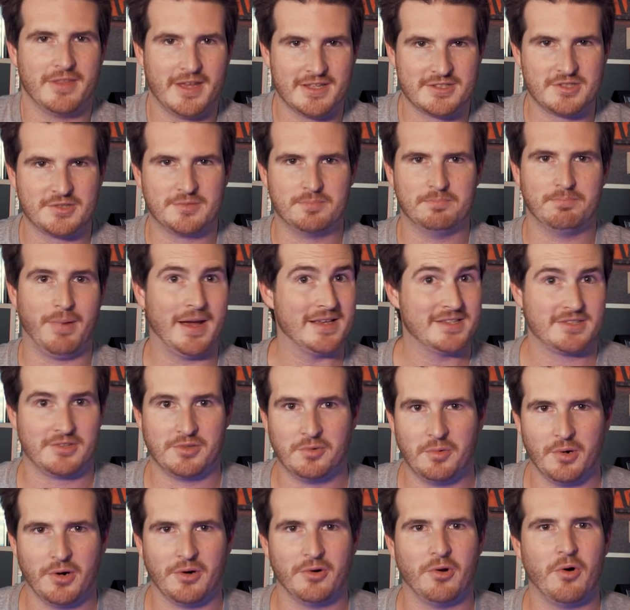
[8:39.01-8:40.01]
That's
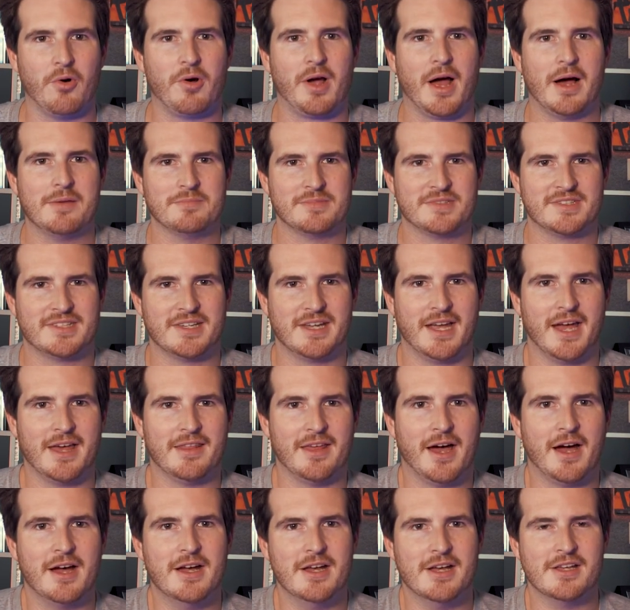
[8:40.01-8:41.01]
basically where it all comes
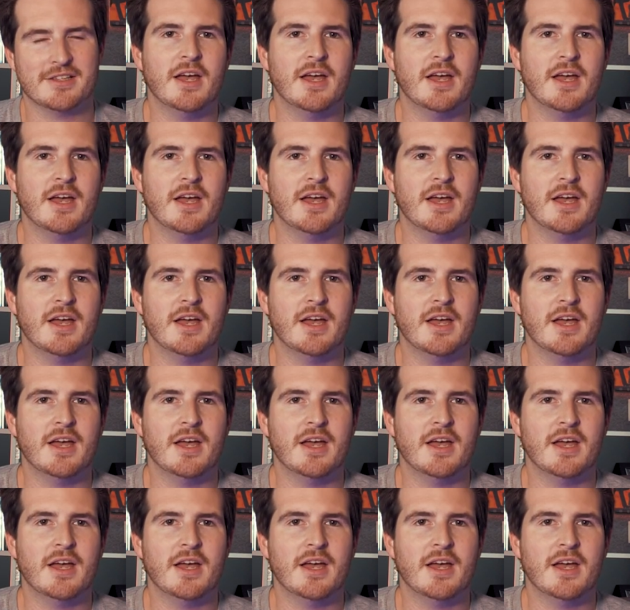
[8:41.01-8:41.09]
together.